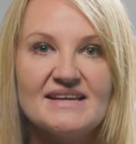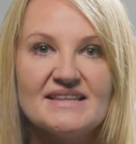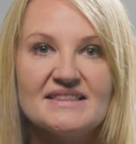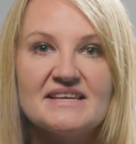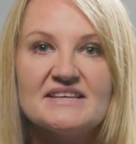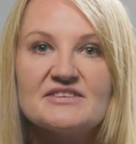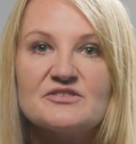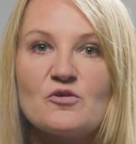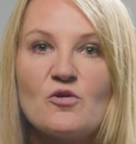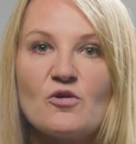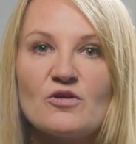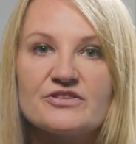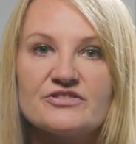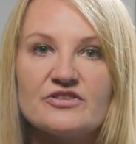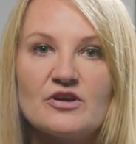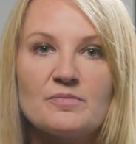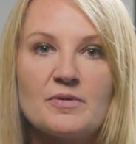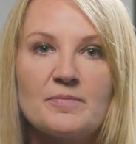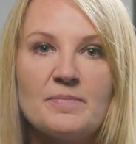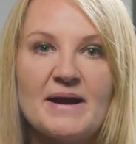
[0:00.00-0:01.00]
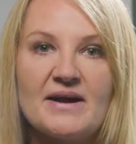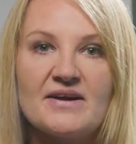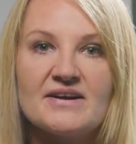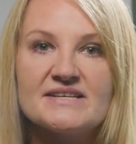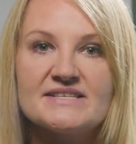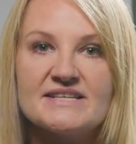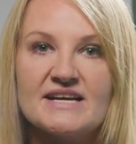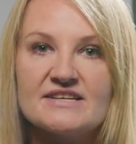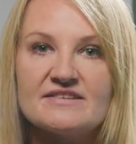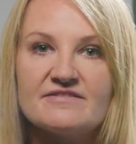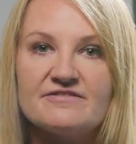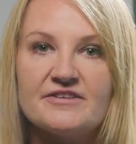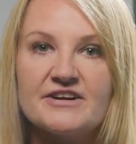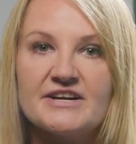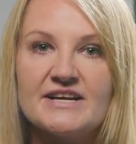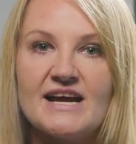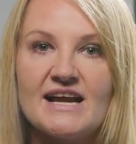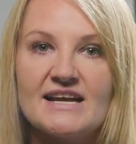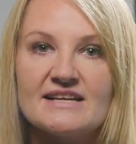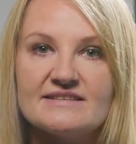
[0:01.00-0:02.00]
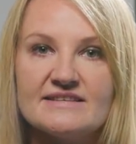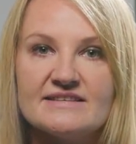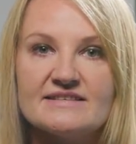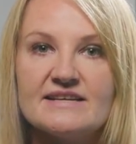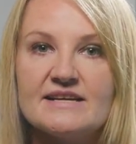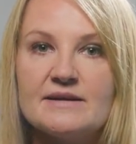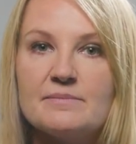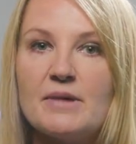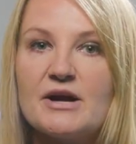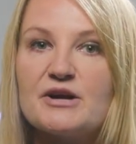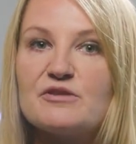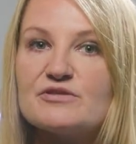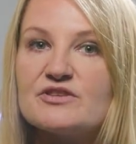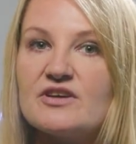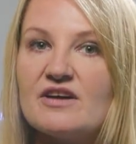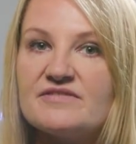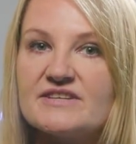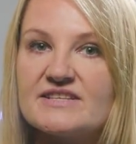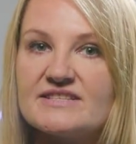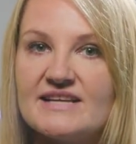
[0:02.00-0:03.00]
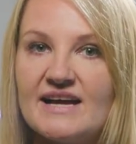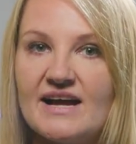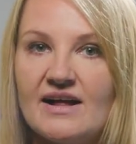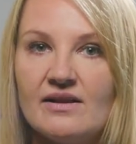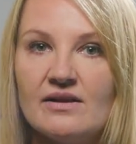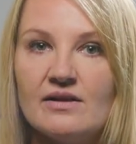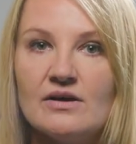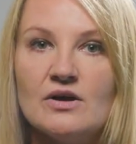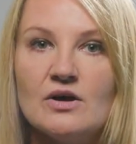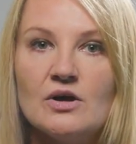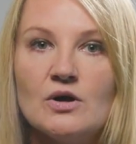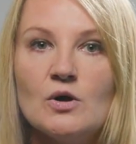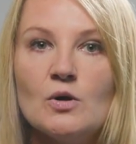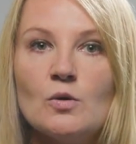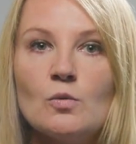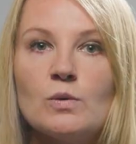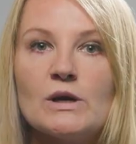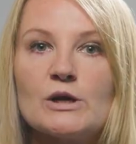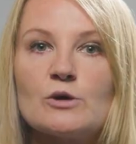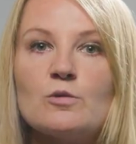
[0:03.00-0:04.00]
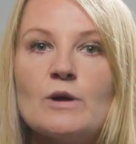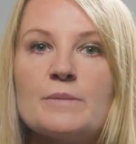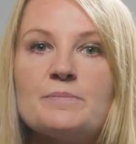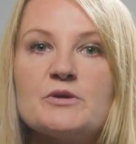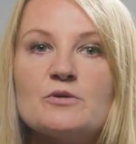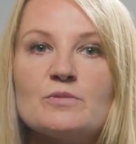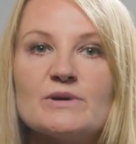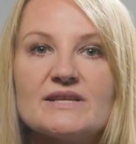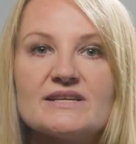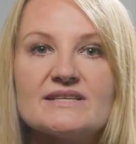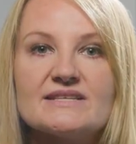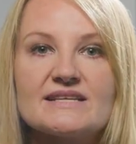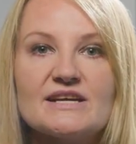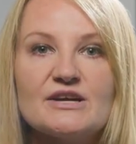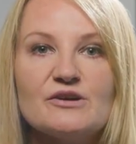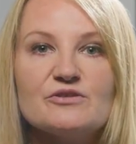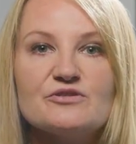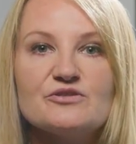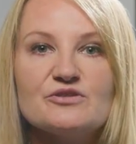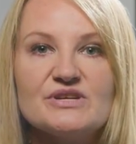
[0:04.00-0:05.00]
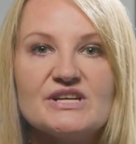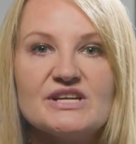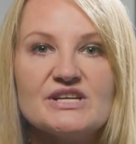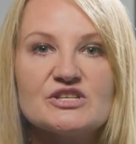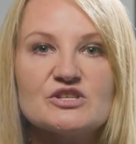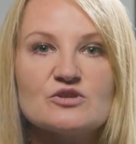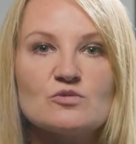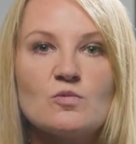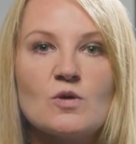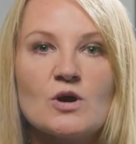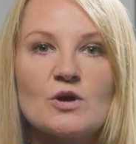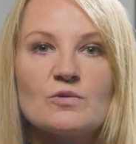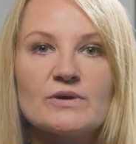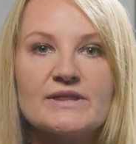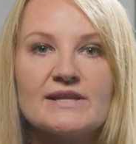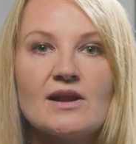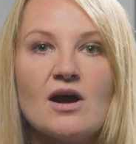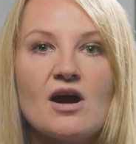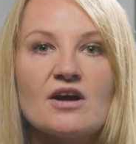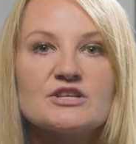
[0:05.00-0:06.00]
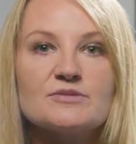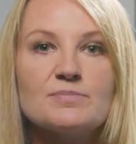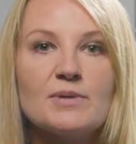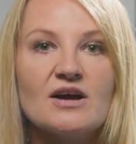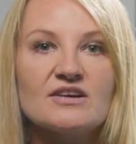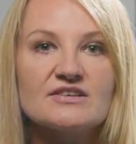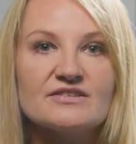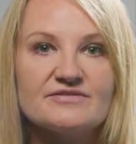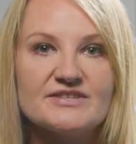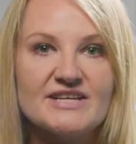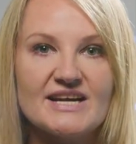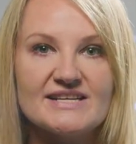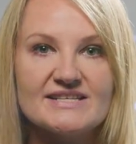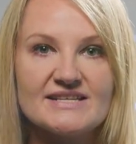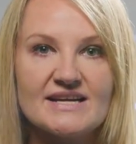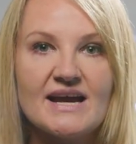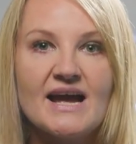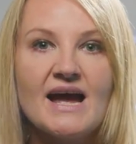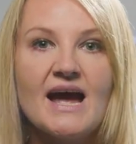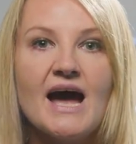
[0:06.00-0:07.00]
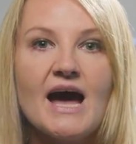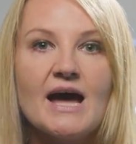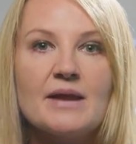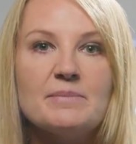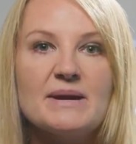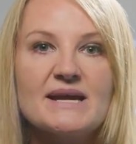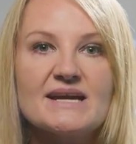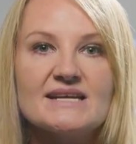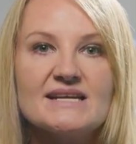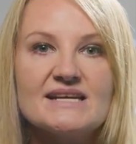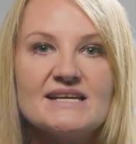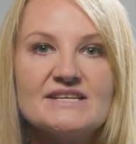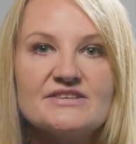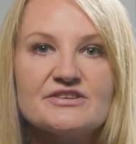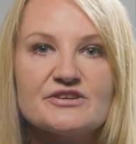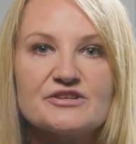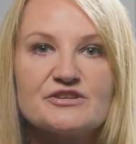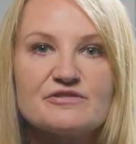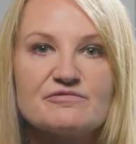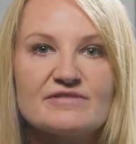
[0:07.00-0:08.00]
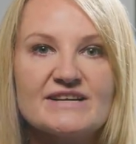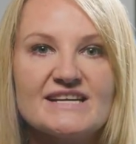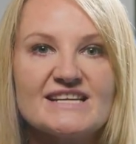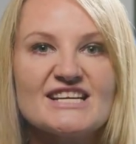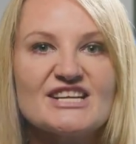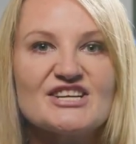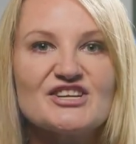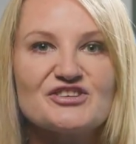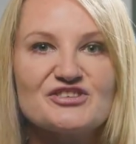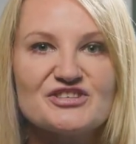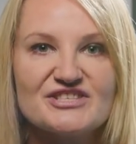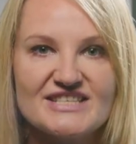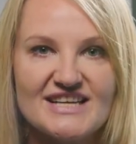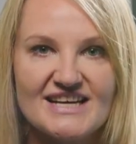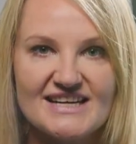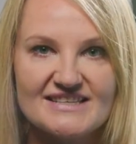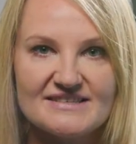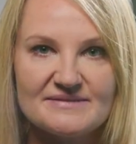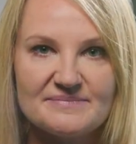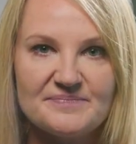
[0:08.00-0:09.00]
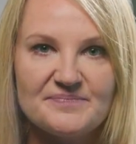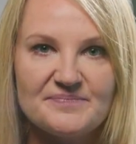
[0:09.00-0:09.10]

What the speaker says: This course on preparing data for analysis in Microsoft Excel will equip you with the skills you need to work with large blocks of data and make it easier to read and understand.